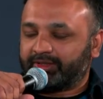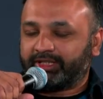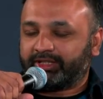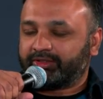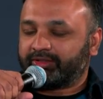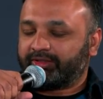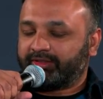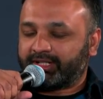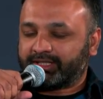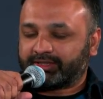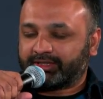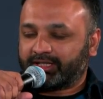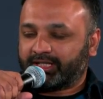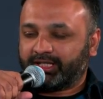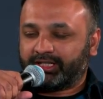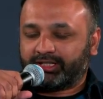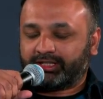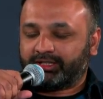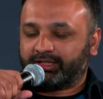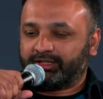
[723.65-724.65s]
It
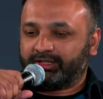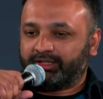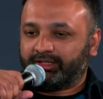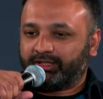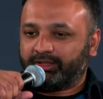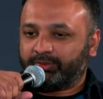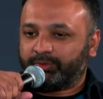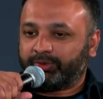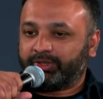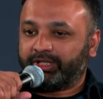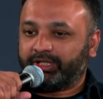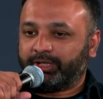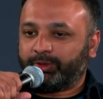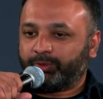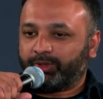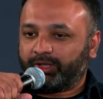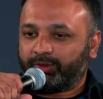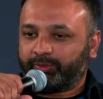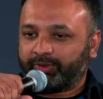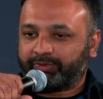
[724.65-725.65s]
resonated really
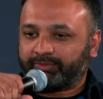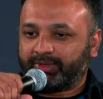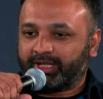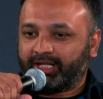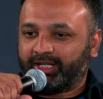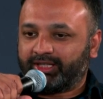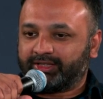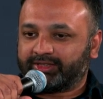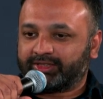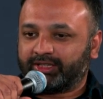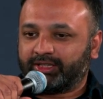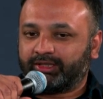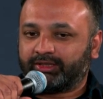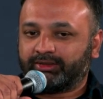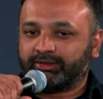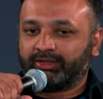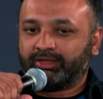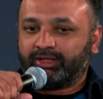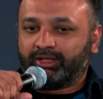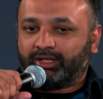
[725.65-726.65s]
well with me.
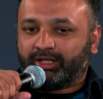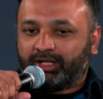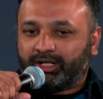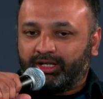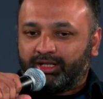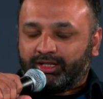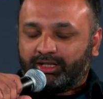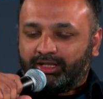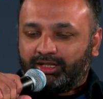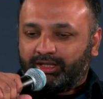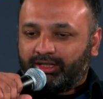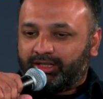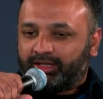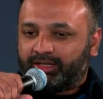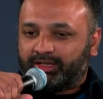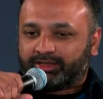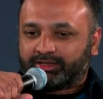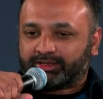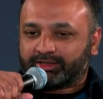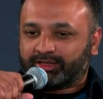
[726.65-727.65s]
So
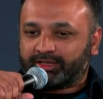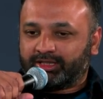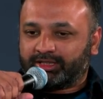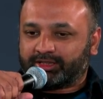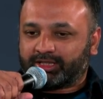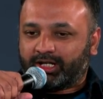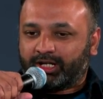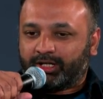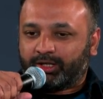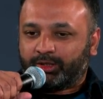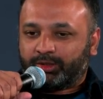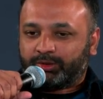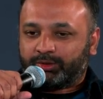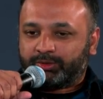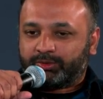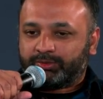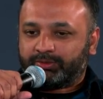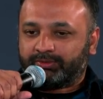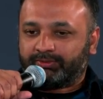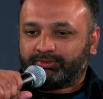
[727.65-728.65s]
it's
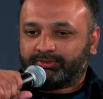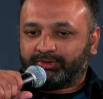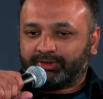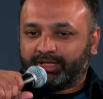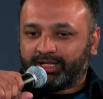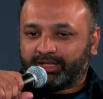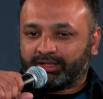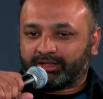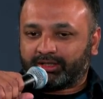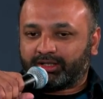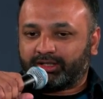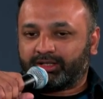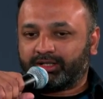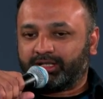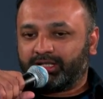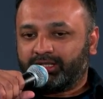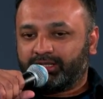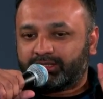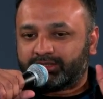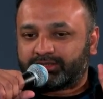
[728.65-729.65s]
how the entire
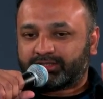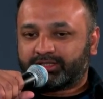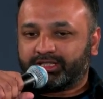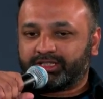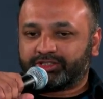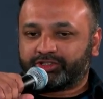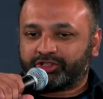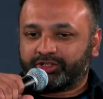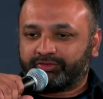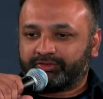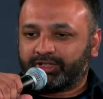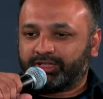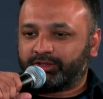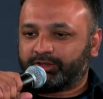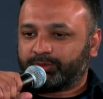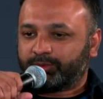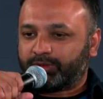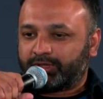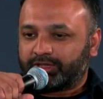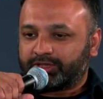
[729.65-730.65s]
industry is shifting
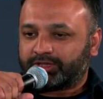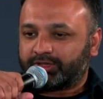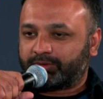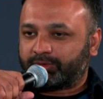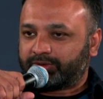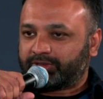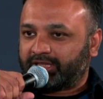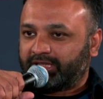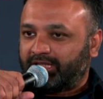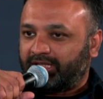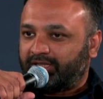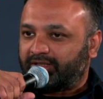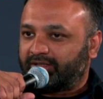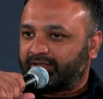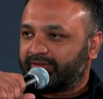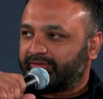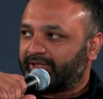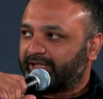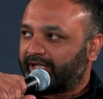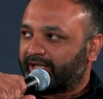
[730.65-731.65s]
towards a
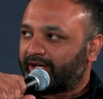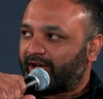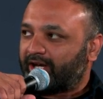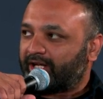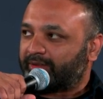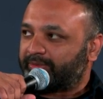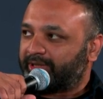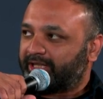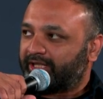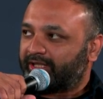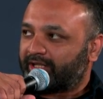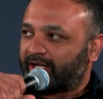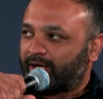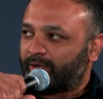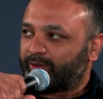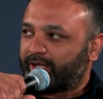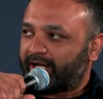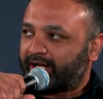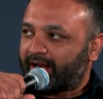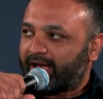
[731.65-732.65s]
routine-driven economy and
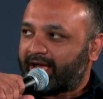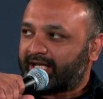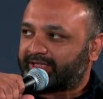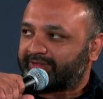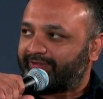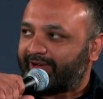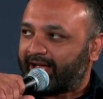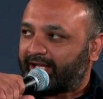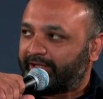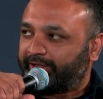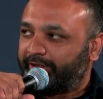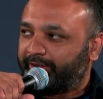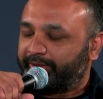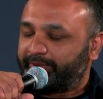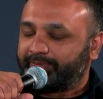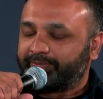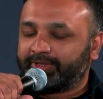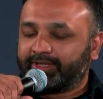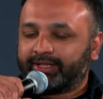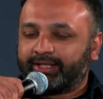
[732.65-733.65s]
how that adds
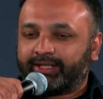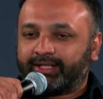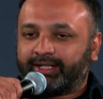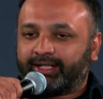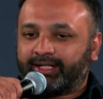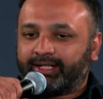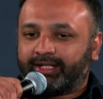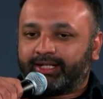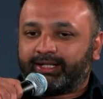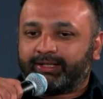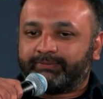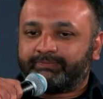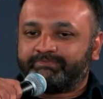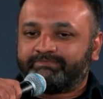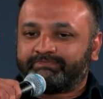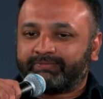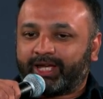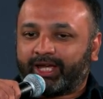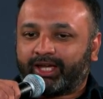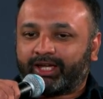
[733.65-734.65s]
value.
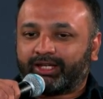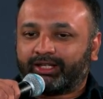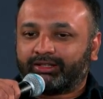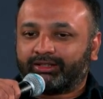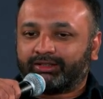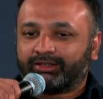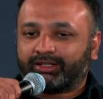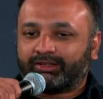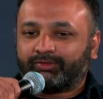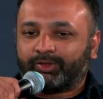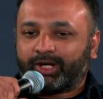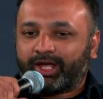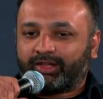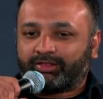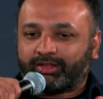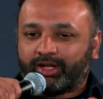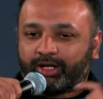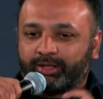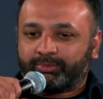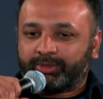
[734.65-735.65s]
And when I
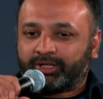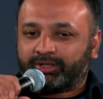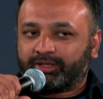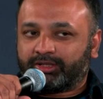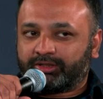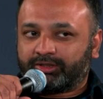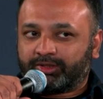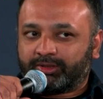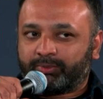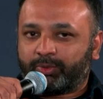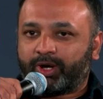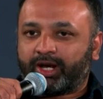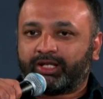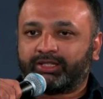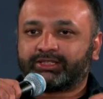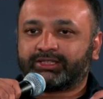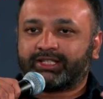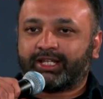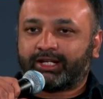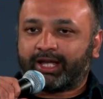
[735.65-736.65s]
thought about it to the
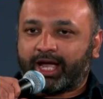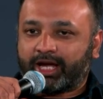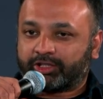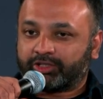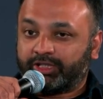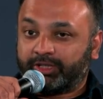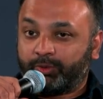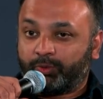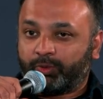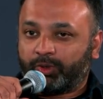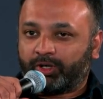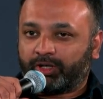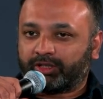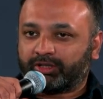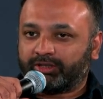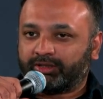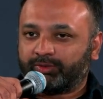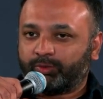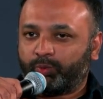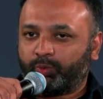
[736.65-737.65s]
brands that actually
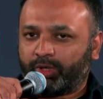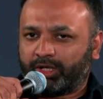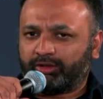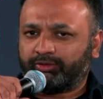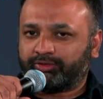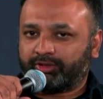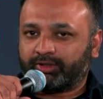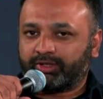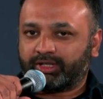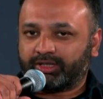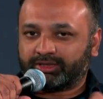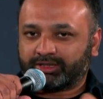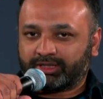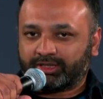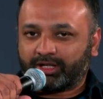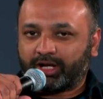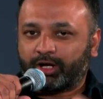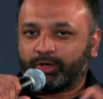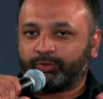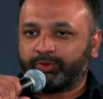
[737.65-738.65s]
worked well for us
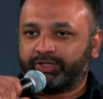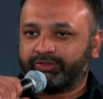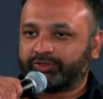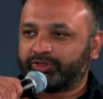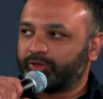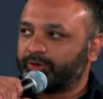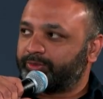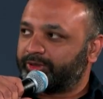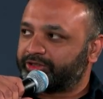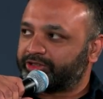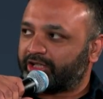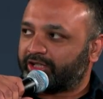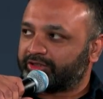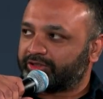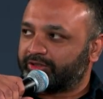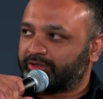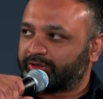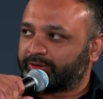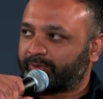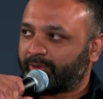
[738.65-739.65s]
and how we've
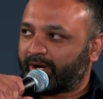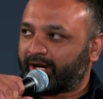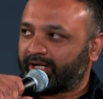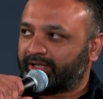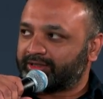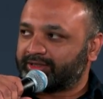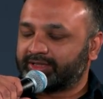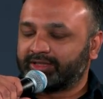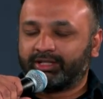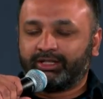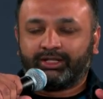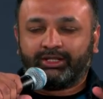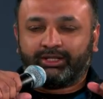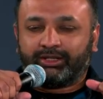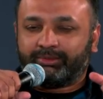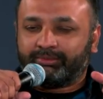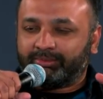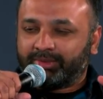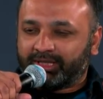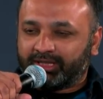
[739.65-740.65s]
supercharged those brands,
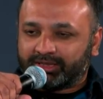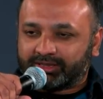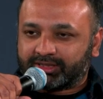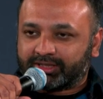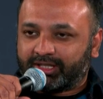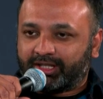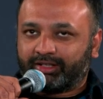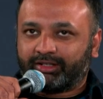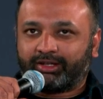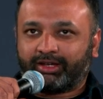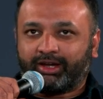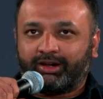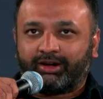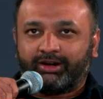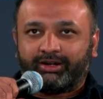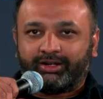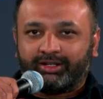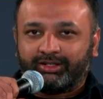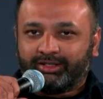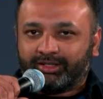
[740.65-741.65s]
be it
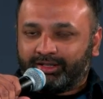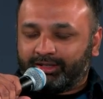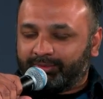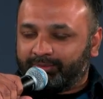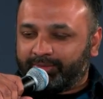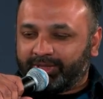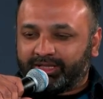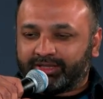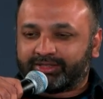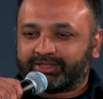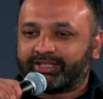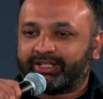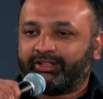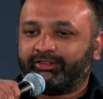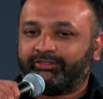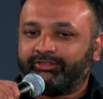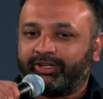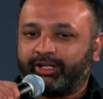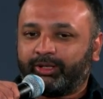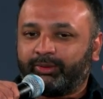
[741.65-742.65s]
skincare, be it
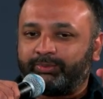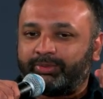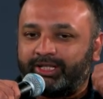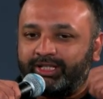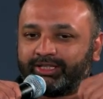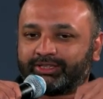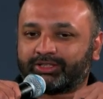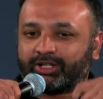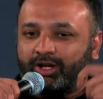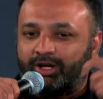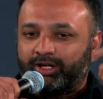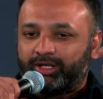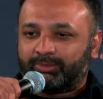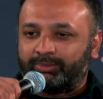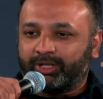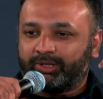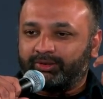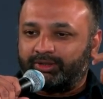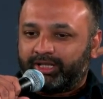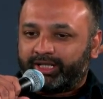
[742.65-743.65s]
self-help, it's all
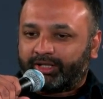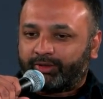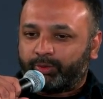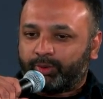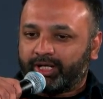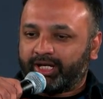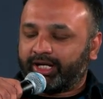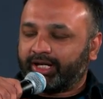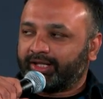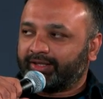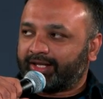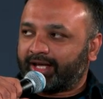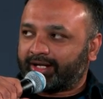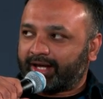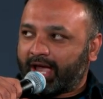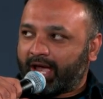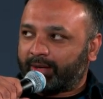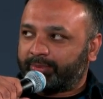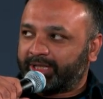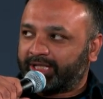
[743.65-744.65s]
about, like, creating that
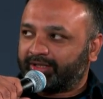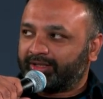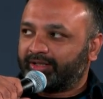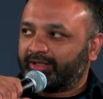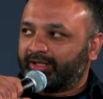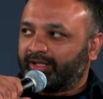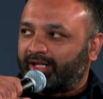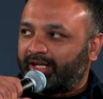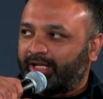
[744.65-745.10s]
habit.